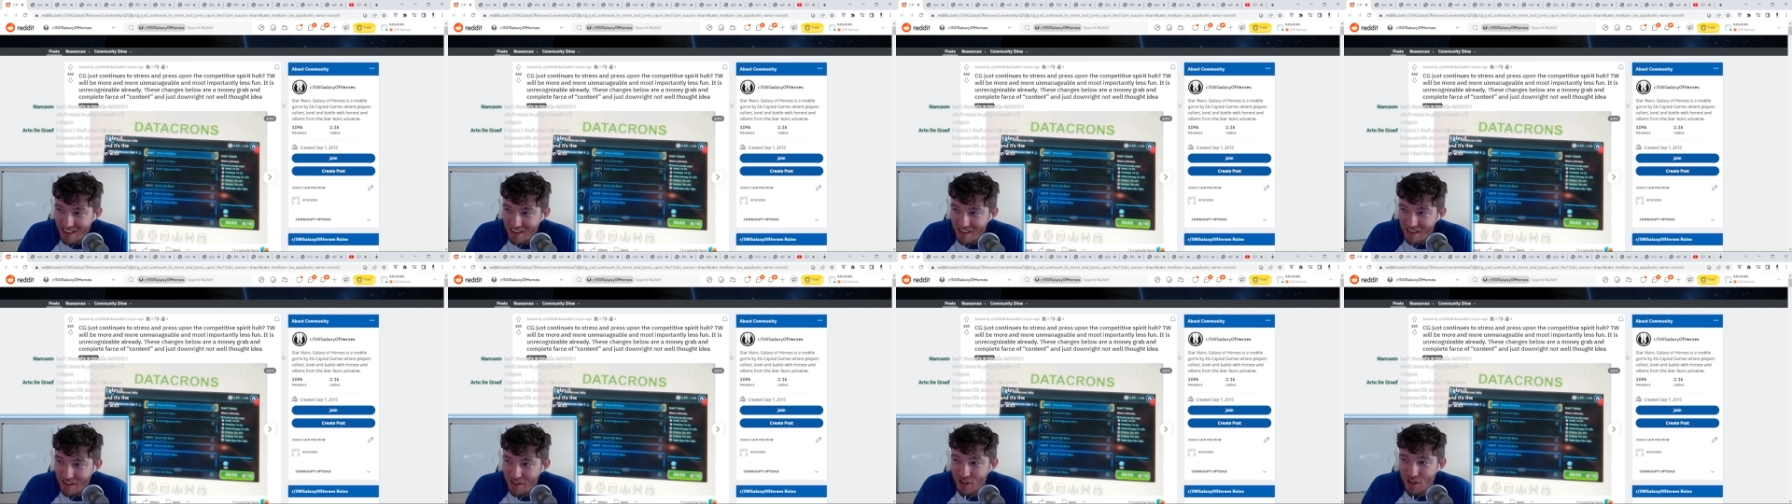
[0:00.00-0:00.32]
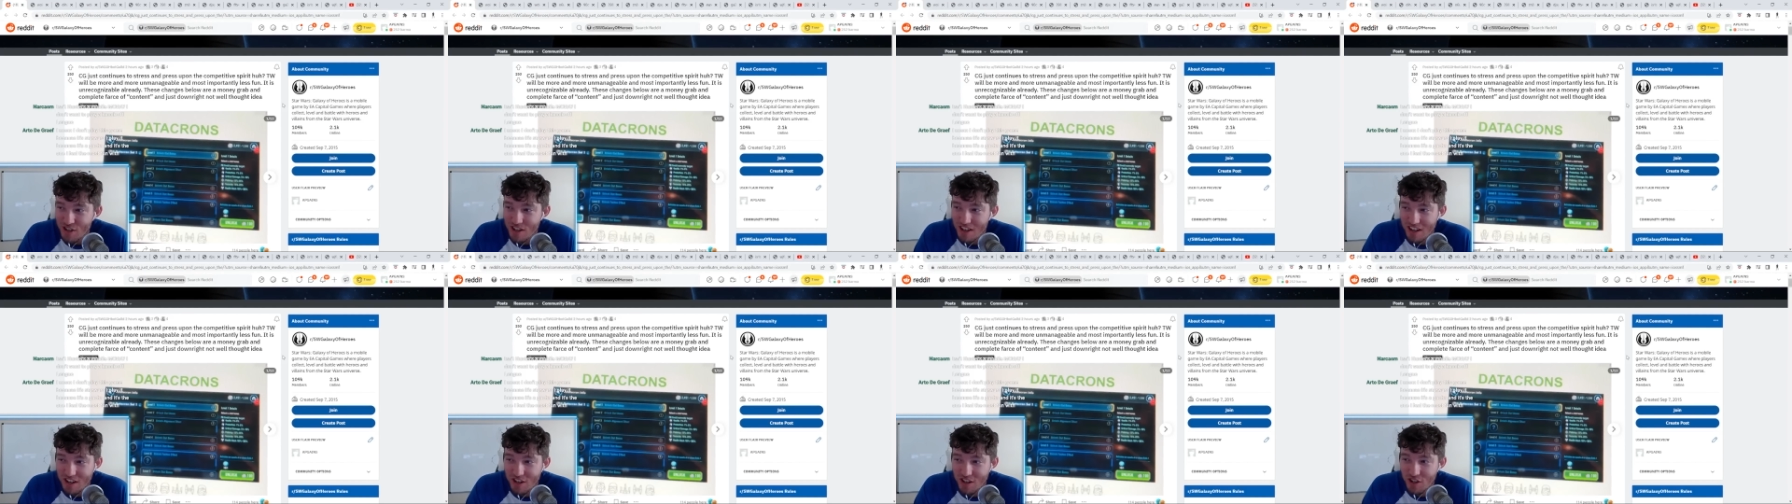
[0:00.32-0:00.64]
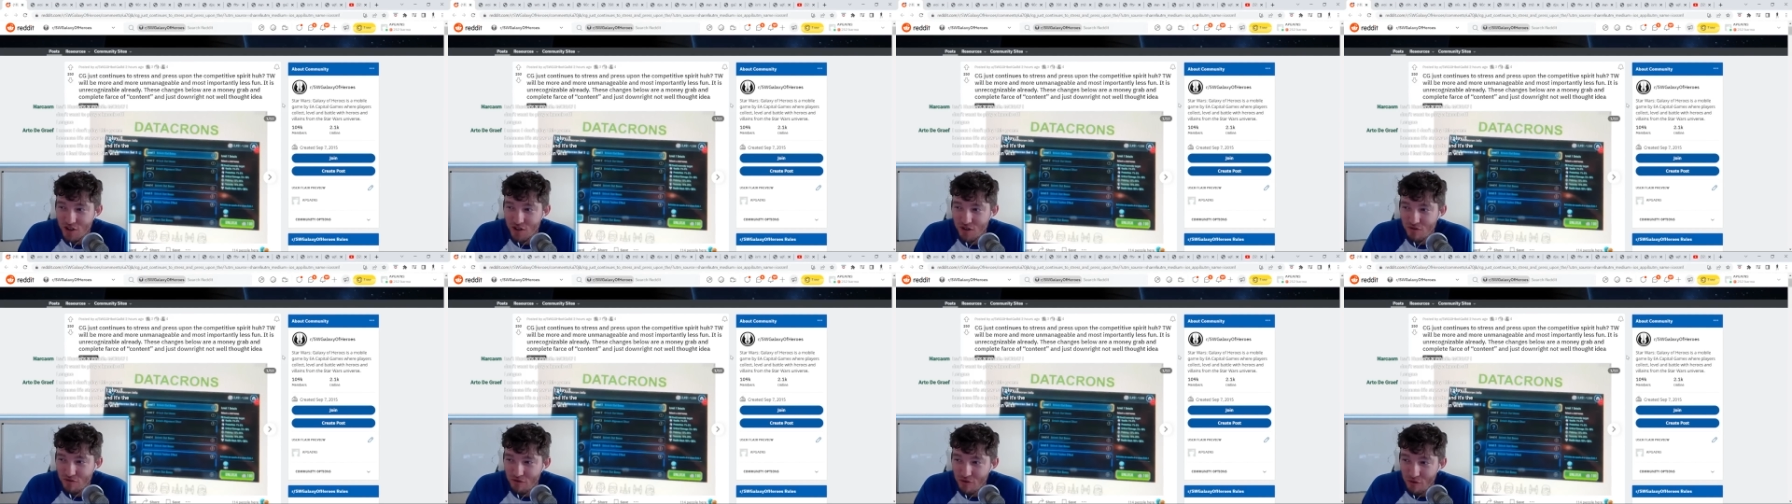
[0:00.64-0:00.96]
the
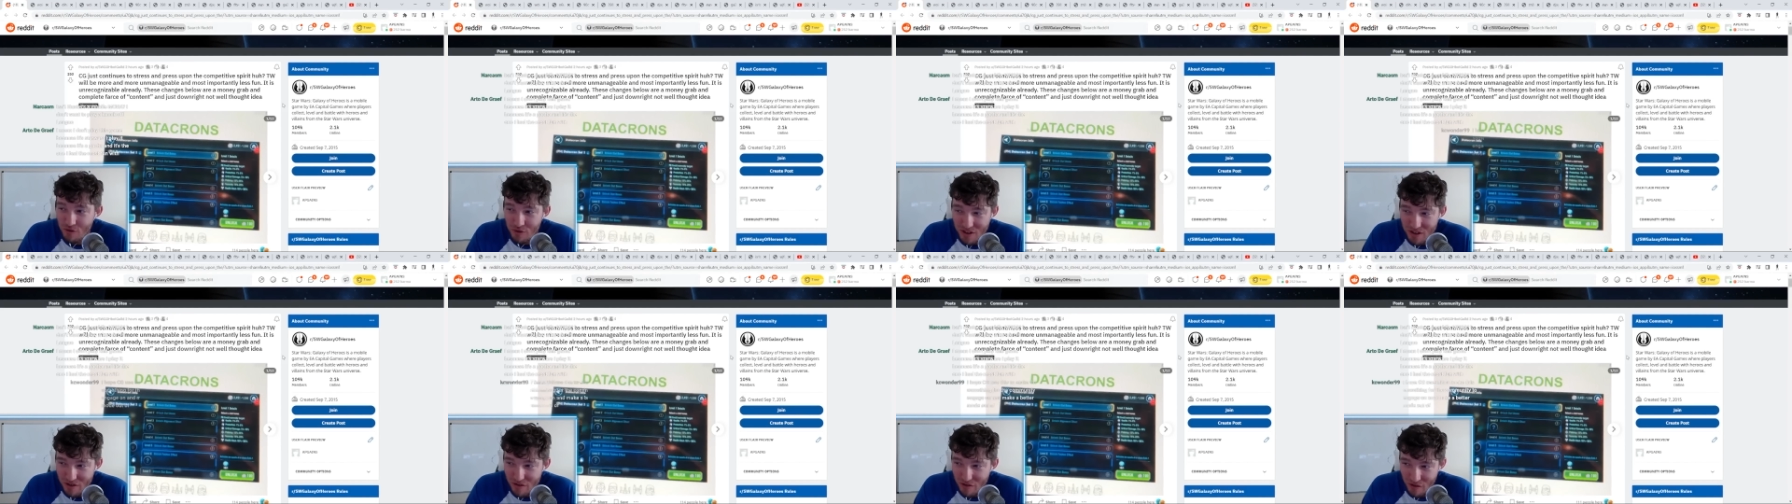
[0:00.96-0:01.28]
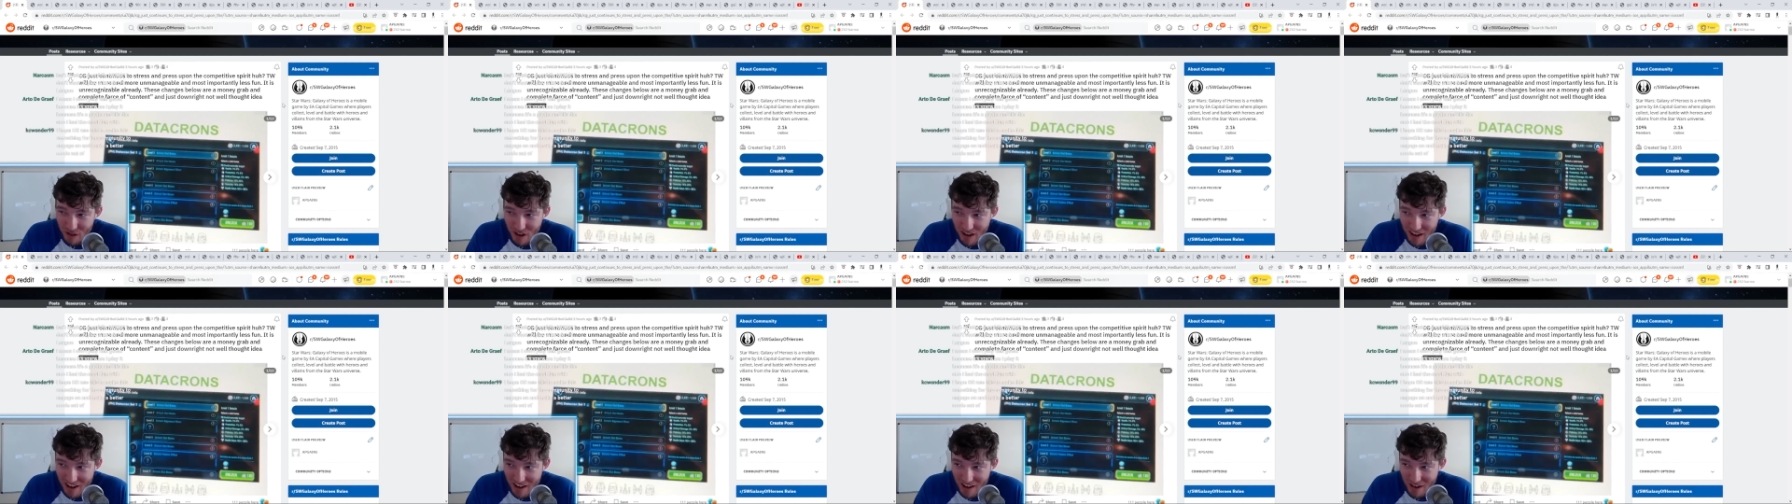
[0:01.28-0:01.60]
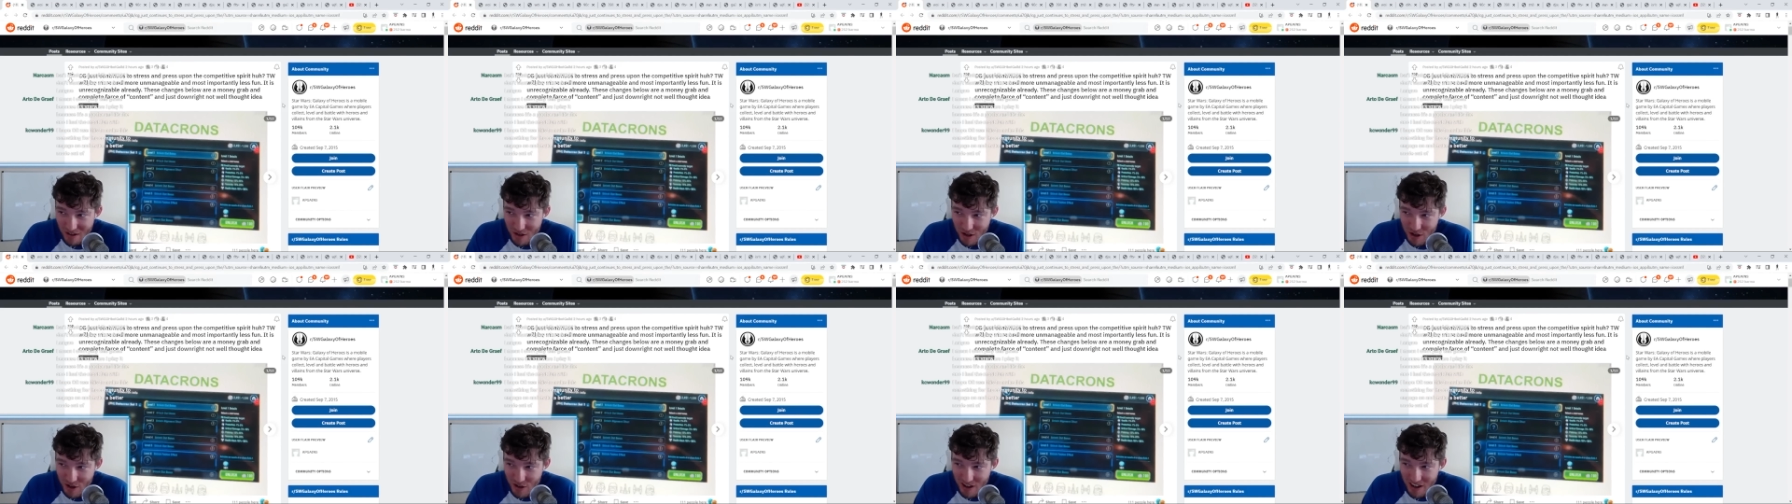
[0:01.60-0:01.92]
stages of grief right
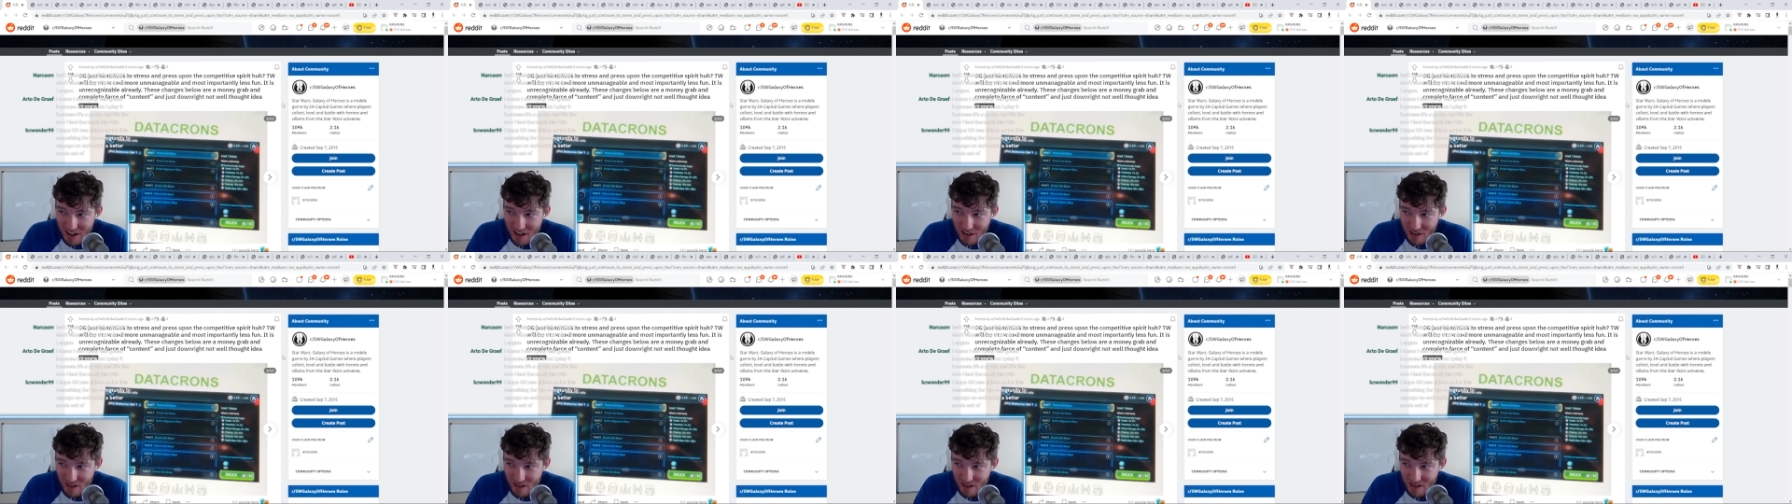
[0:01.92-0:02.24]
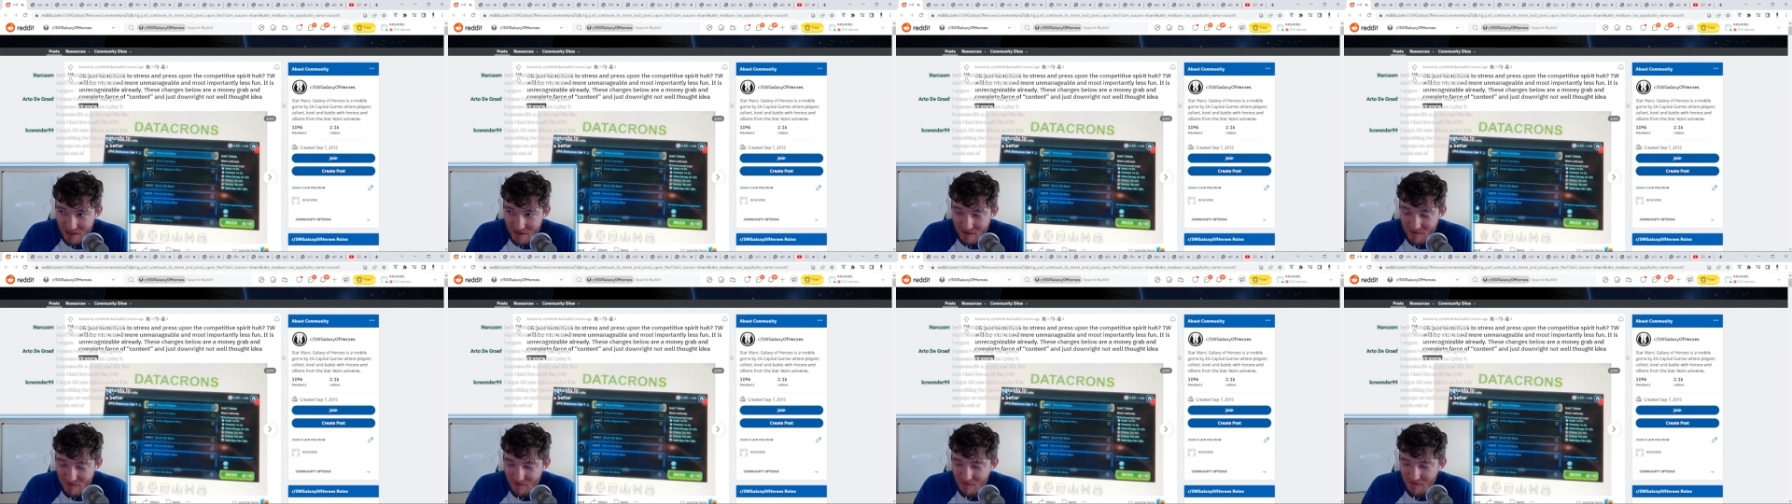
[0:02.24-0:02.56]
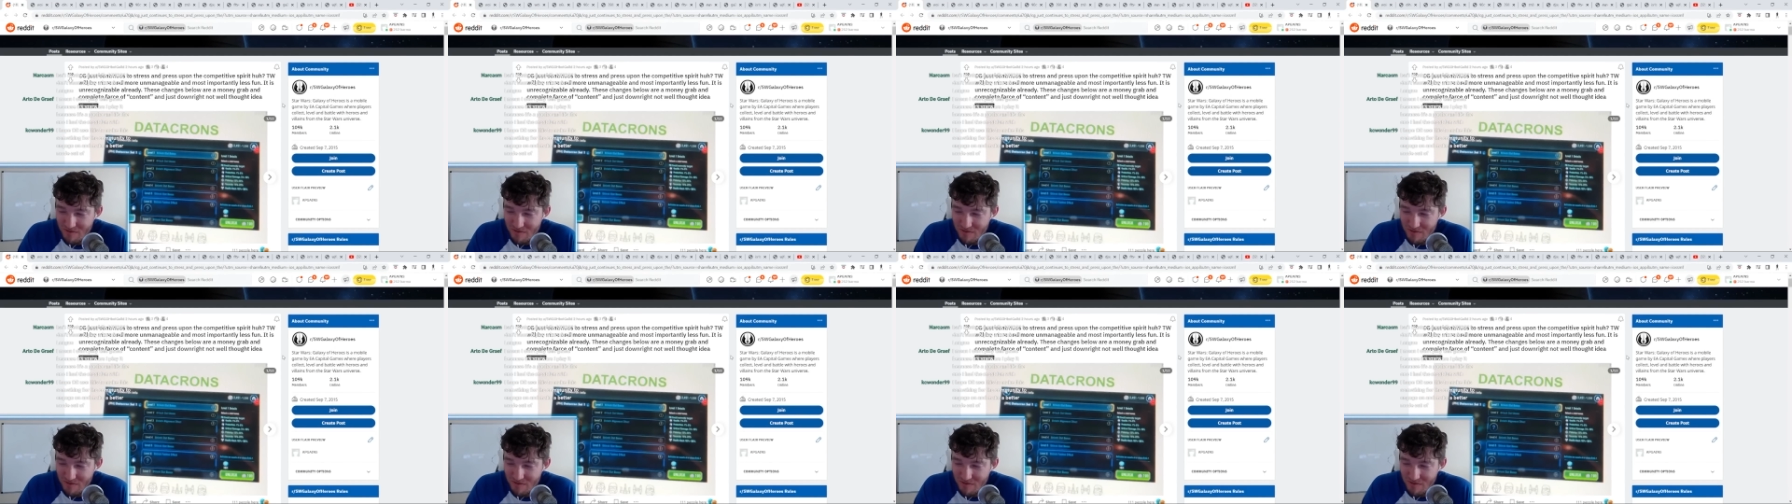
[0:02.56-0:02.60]
now, trying to